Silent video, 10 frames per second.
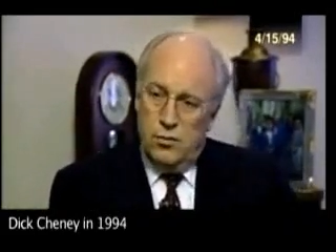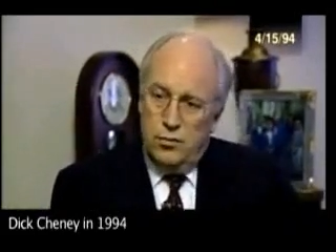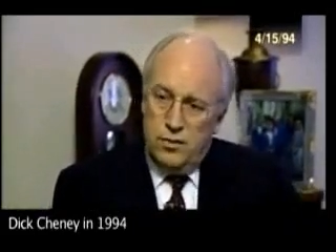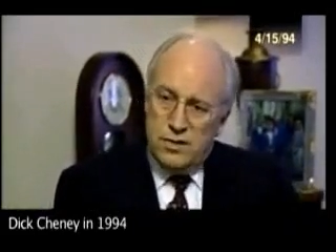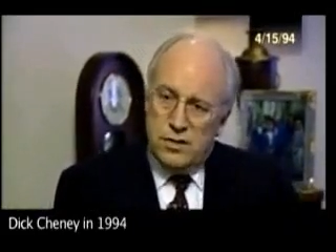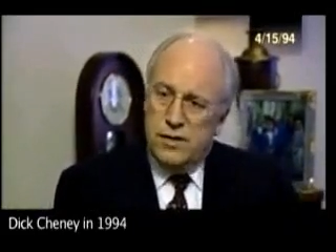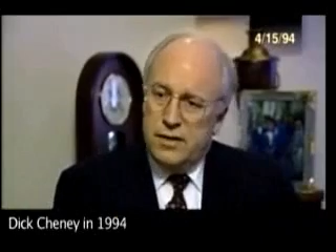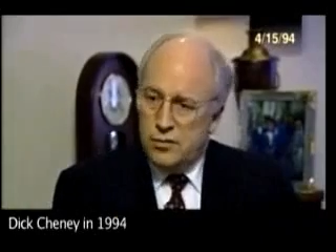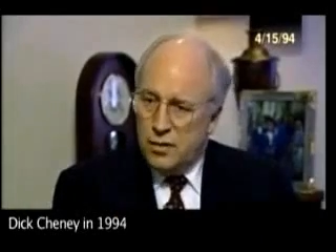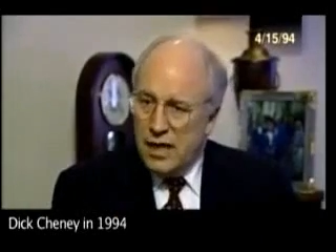the
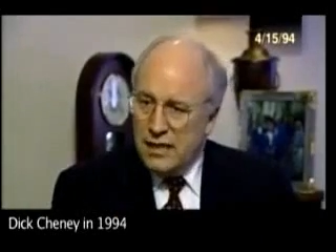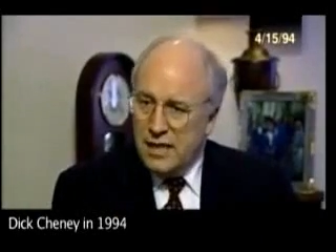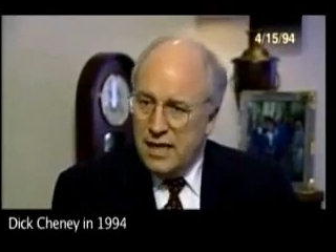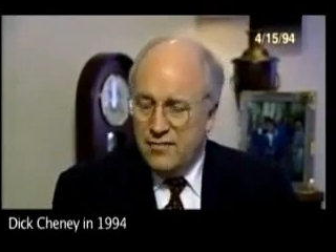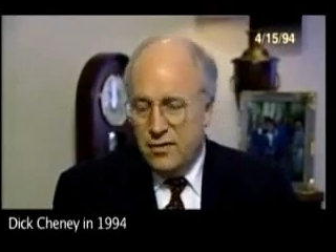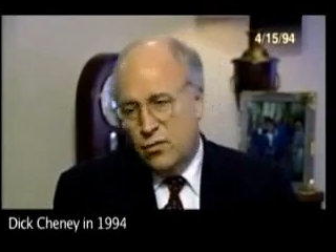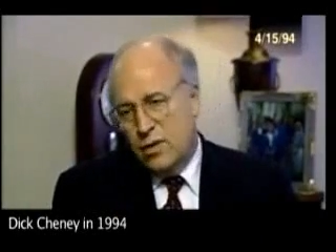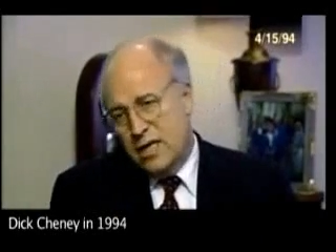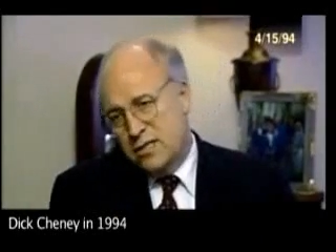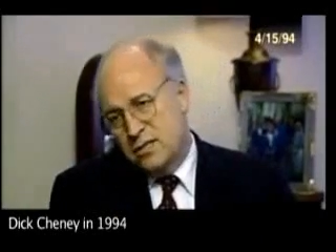Syrians would like to have to the
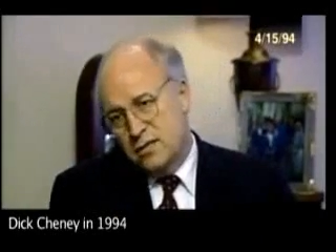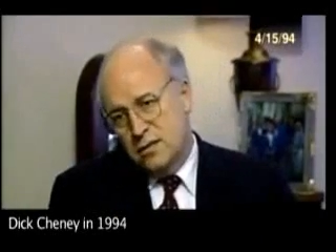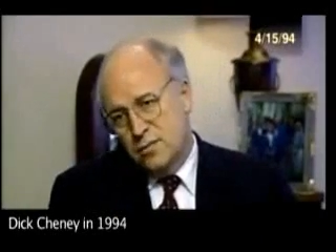west.